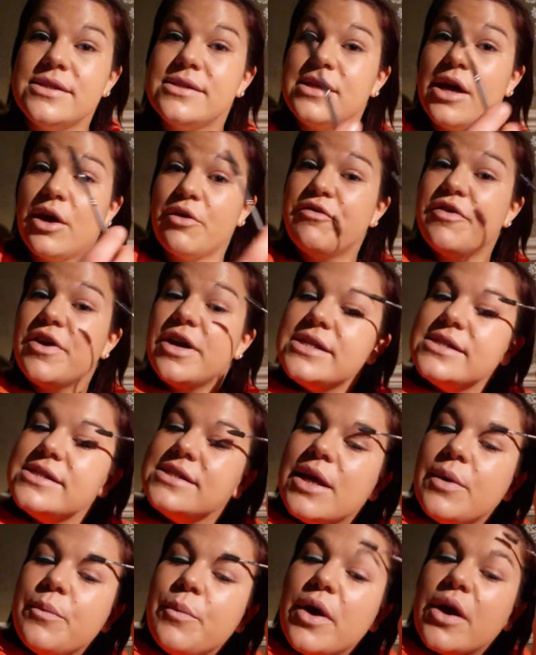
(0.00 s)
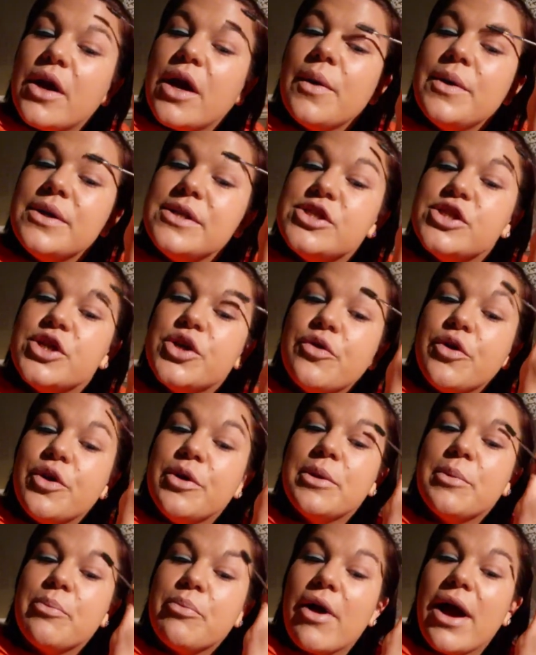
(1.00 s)
So firstly we're going to groom
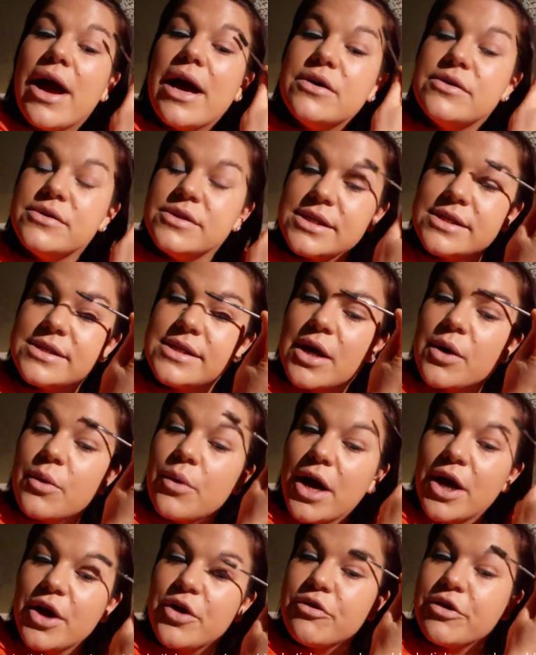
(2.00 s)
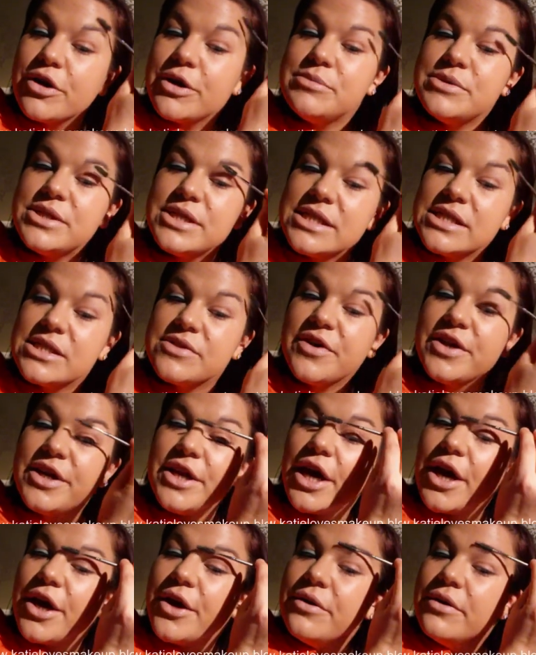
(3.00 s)
the brows, as they're quite groomed in this
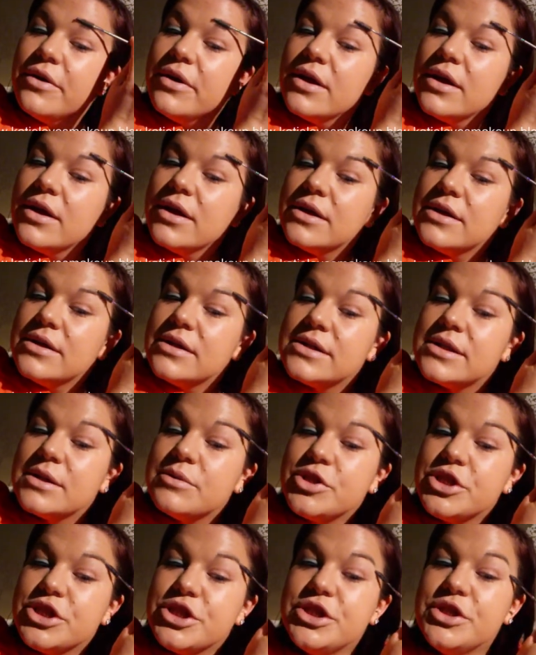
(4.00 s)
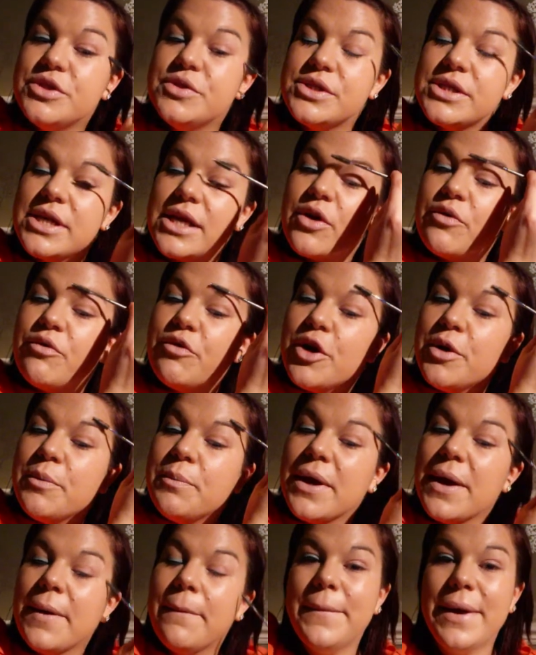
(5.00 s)
video. So I'm just using a
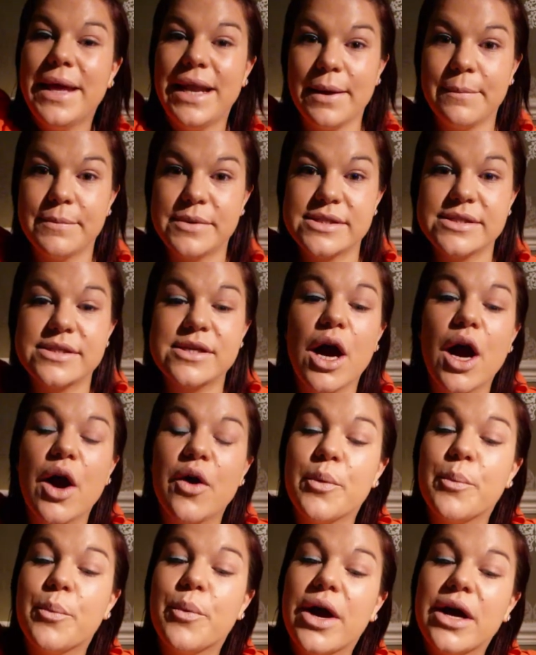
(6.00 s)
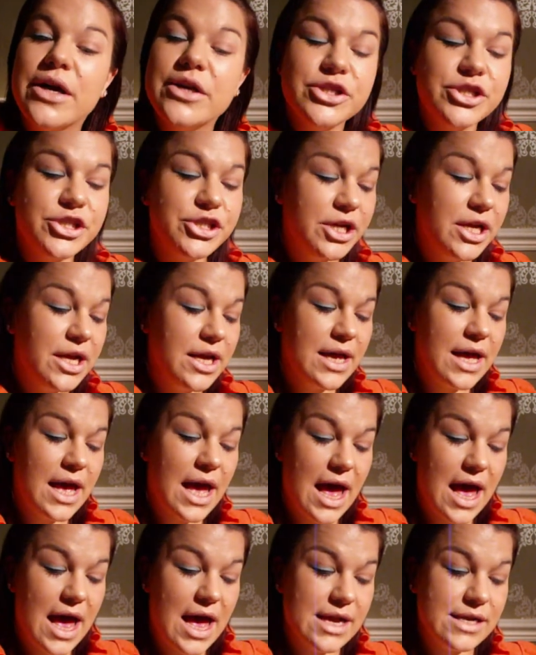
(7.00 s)
Ruby & Millie mascara brush
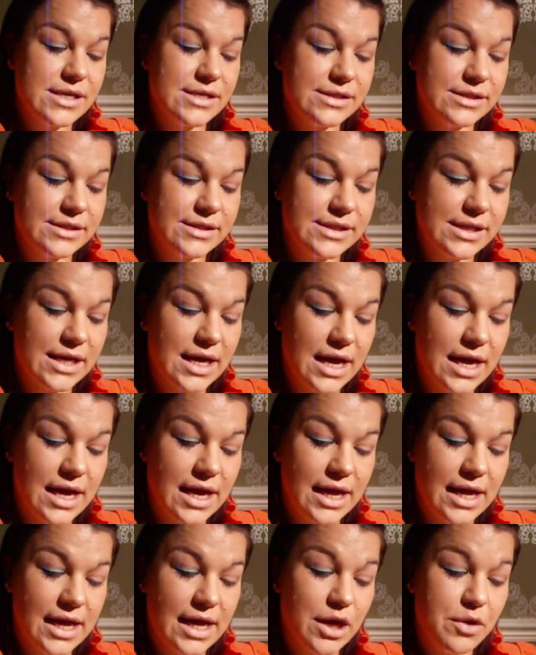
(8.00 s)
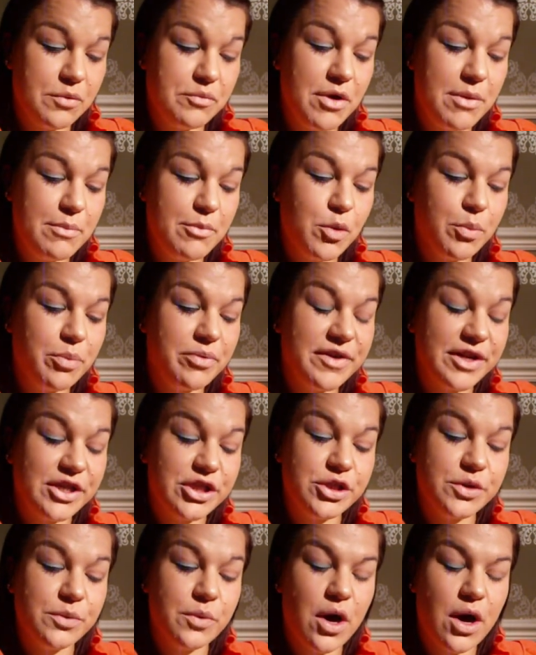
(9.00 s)
and a Rimmel
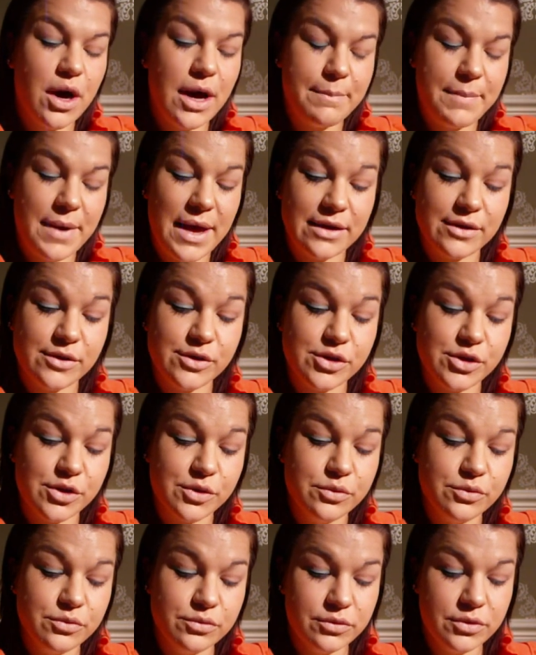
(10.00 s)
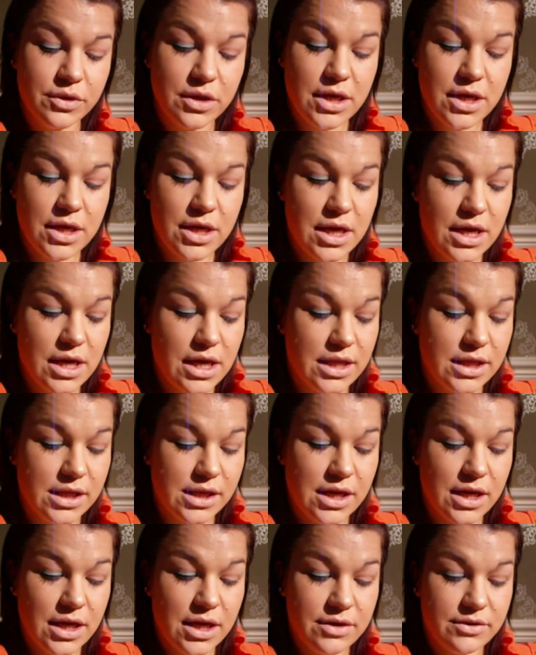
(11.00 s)
Professional Eye Pencil, and the
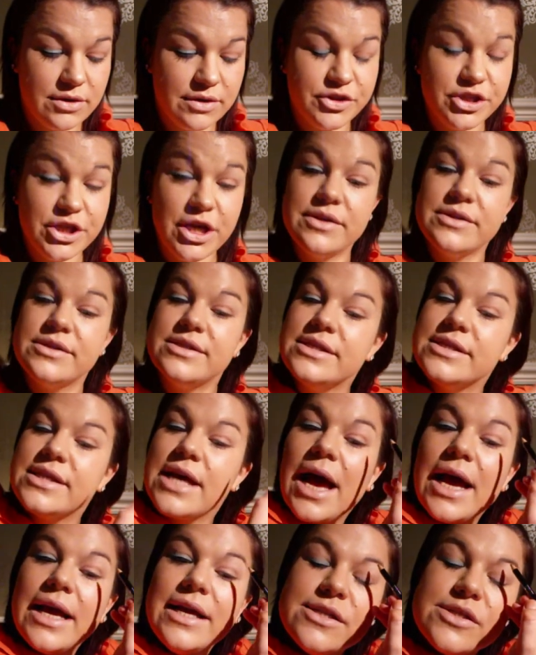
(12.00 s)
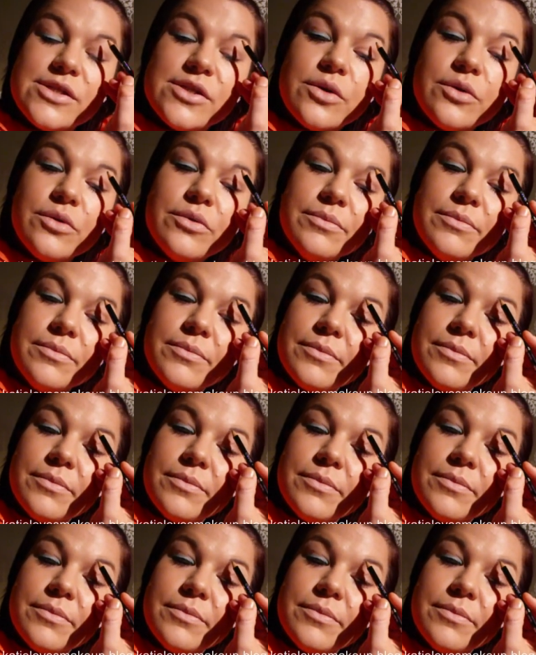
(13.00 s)
colour I've chosen is Hazel,